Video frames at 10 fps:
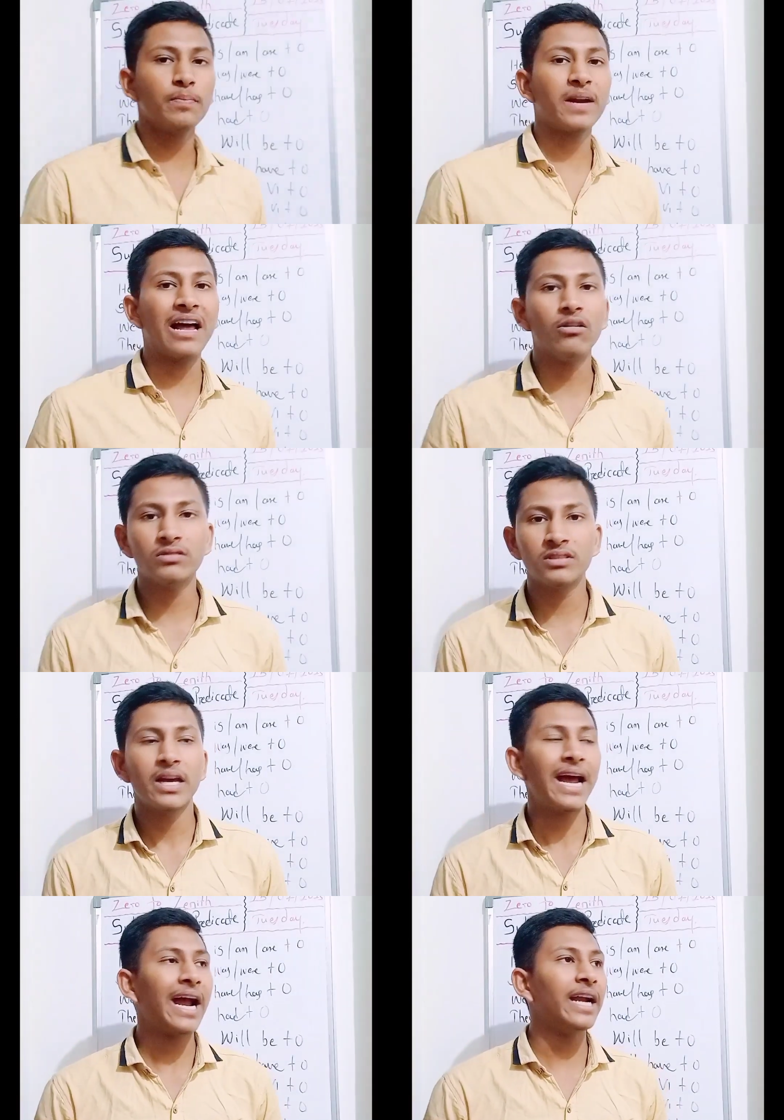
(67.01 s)
pronouns,
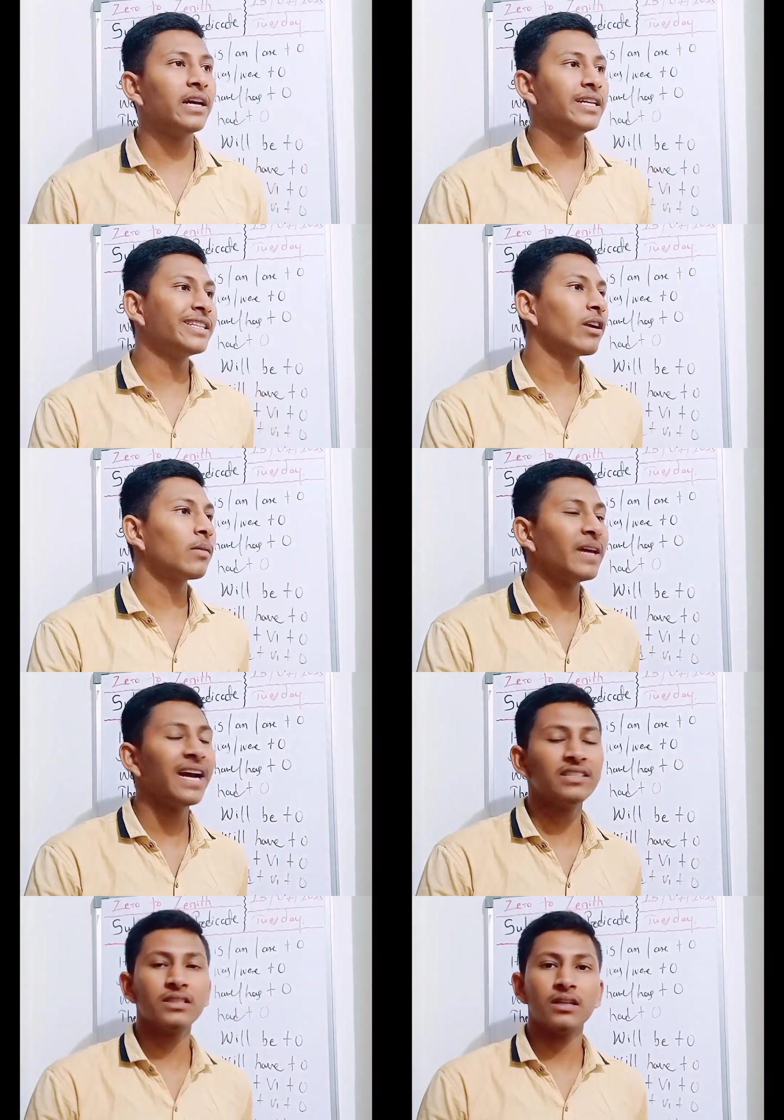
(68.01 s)
and instead of
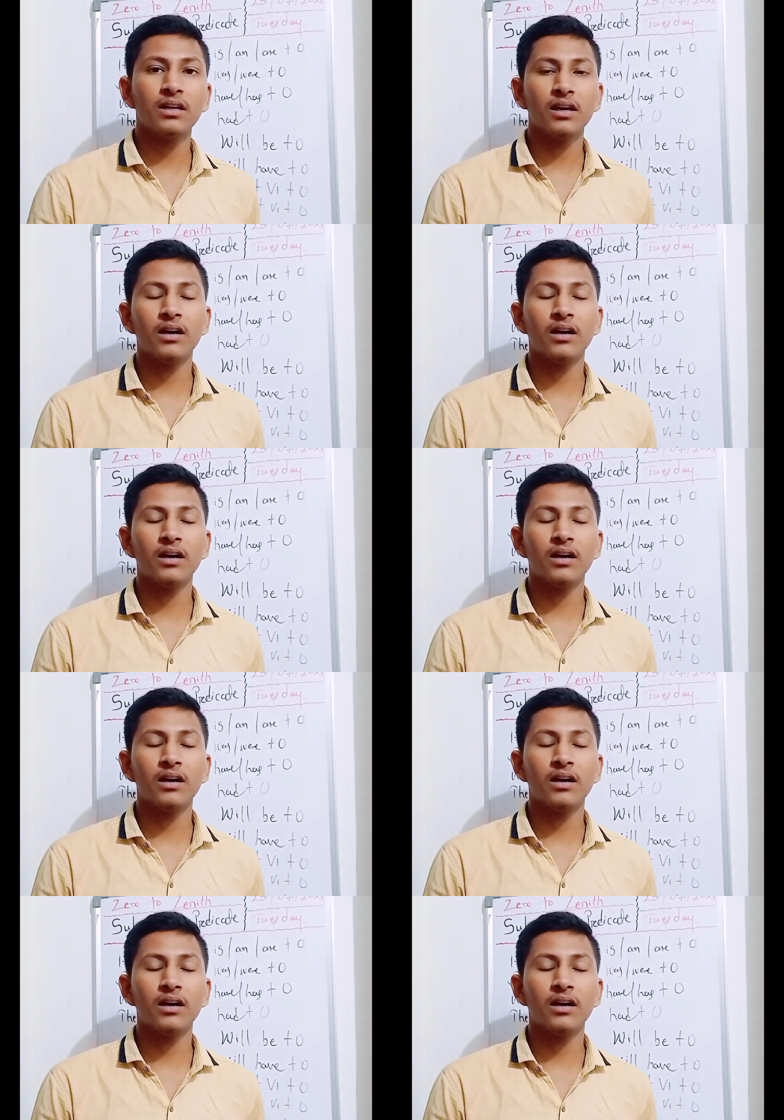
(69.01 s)
that